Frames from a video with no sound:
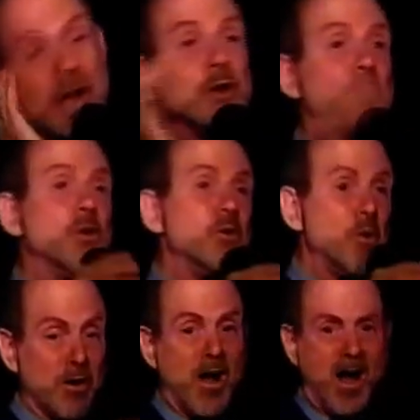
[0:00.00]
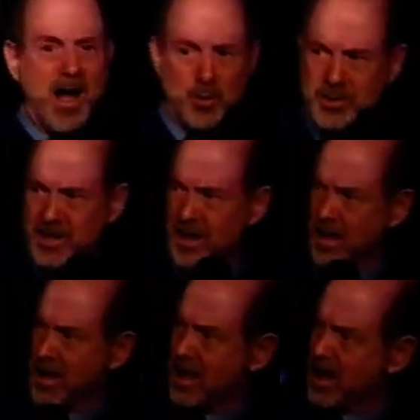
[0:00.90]
knew where I was
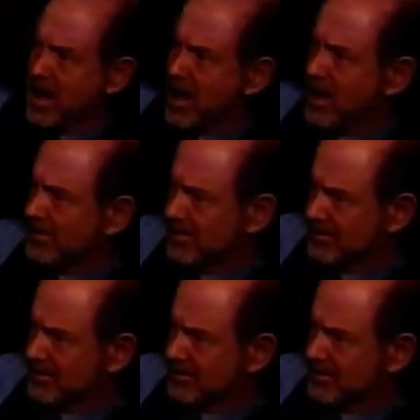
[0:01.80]
at.